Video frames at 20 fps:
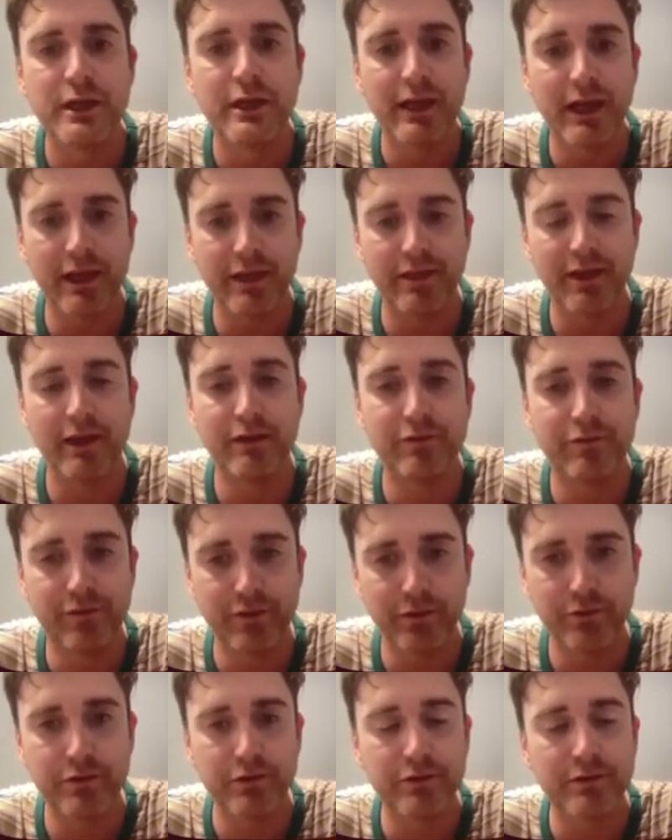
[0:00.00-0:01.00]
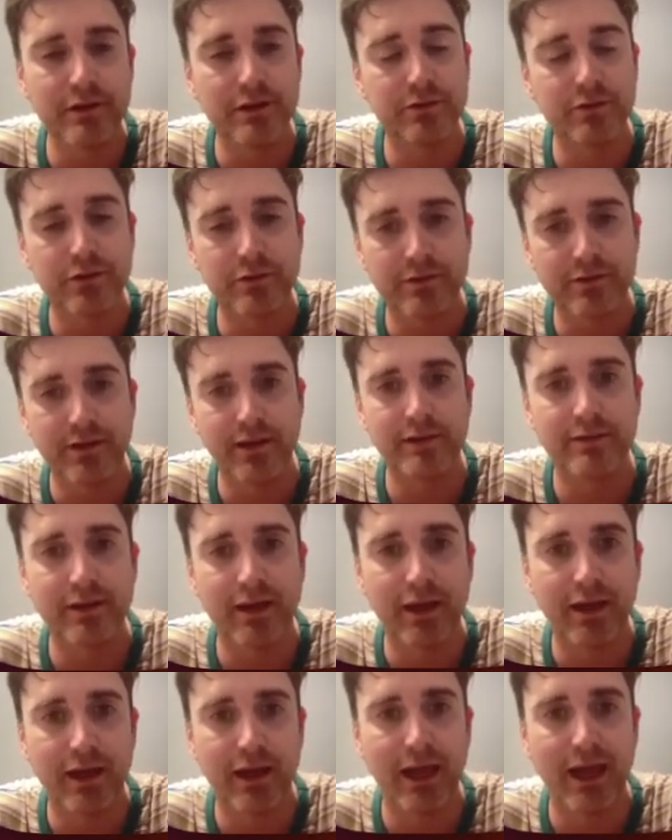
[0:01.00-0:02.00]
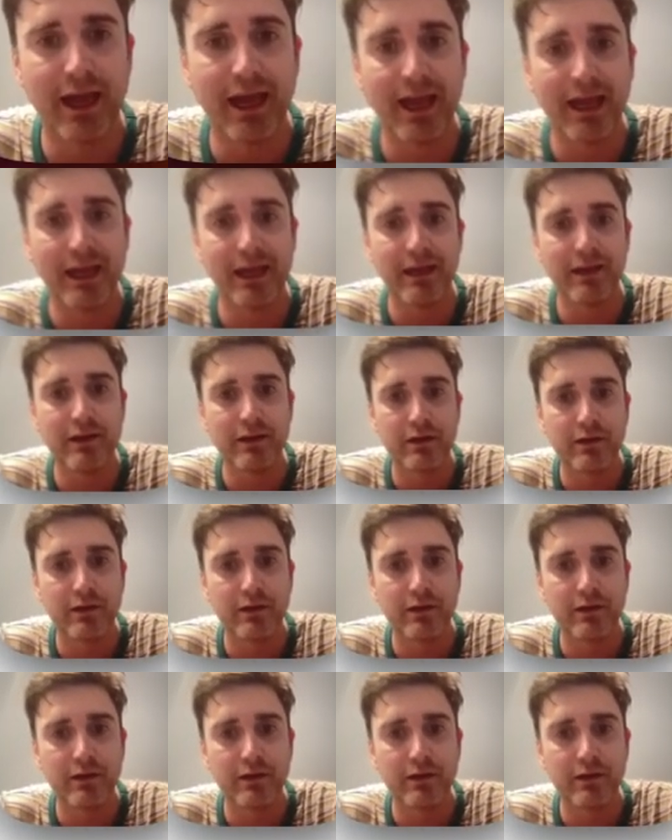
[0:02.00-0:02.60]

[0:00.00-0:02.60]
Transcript: It then filters it. So it says, hey,